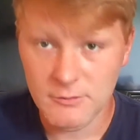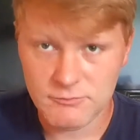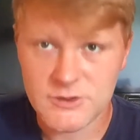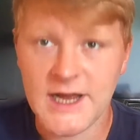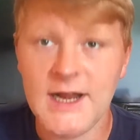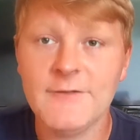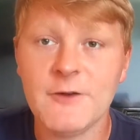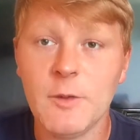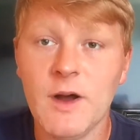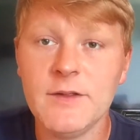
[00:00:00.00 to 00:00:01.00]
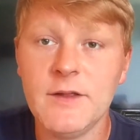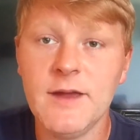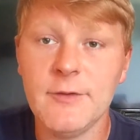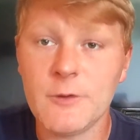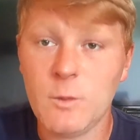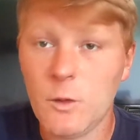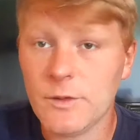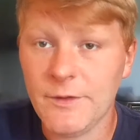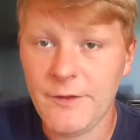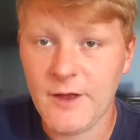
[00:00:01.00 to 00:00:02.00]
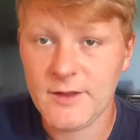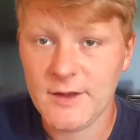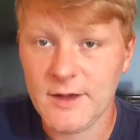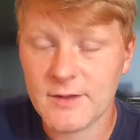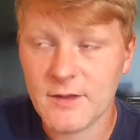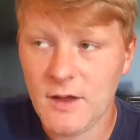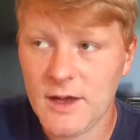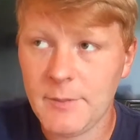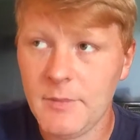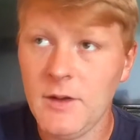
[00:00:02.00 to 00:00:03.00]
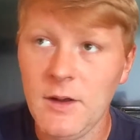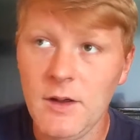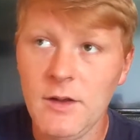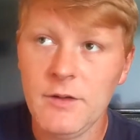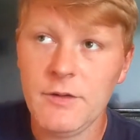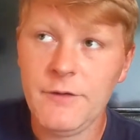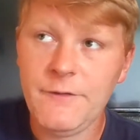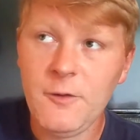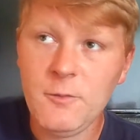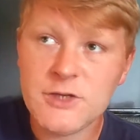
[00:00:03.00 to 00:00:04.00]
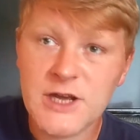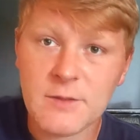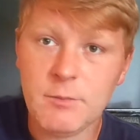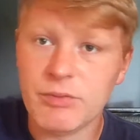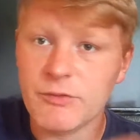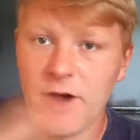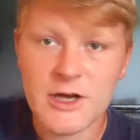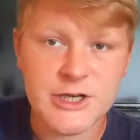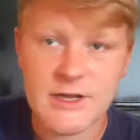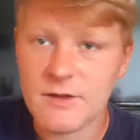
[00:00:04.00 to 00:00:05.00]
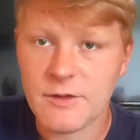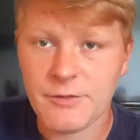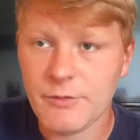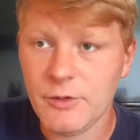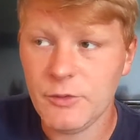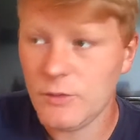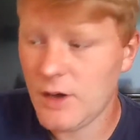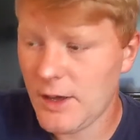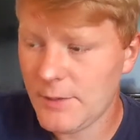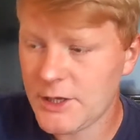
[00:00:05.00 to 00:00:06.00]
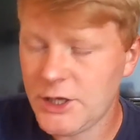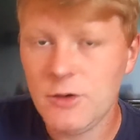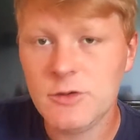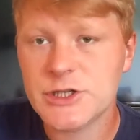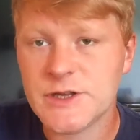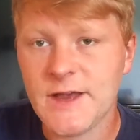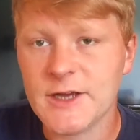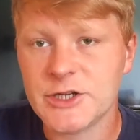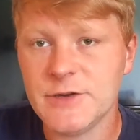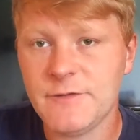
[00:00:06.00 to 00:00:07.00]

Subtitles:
tell everyone that there is a war in 30 years' time. The film just brushes through a huge section of